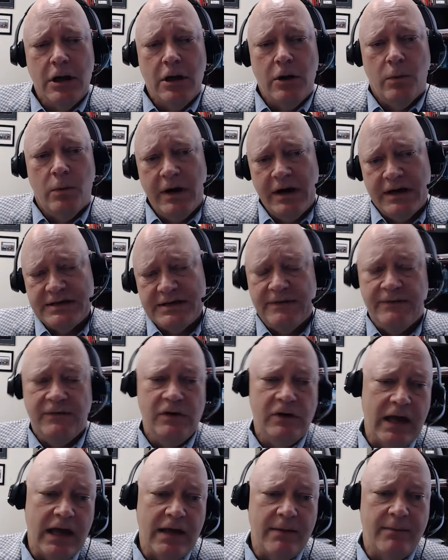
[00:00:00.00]
Whereas if you
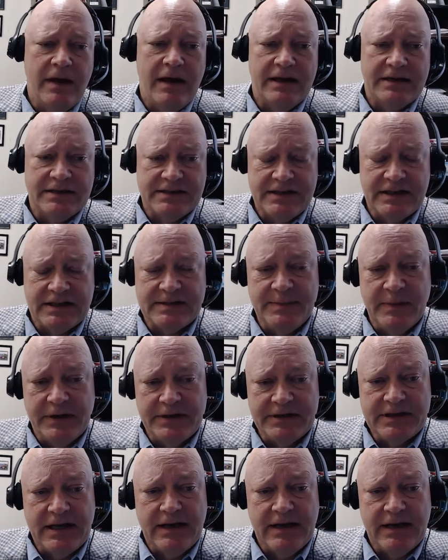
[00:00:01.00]
came back 6 months